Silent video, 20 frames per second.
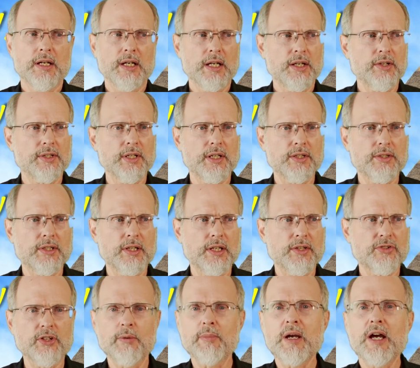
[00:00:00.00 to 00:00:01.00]
that, uh,
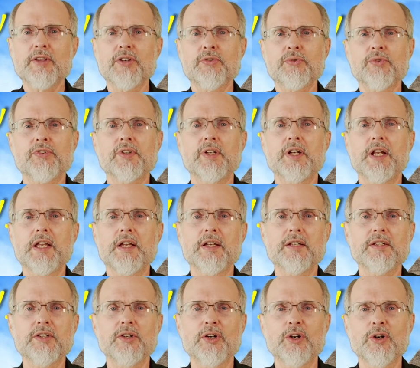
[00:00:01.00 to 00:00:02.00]
somehow this was going to
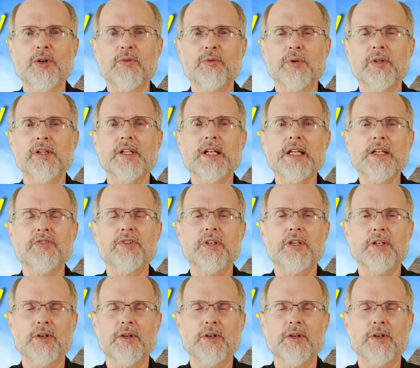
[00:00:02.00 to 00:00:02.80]
end, you know, real easy.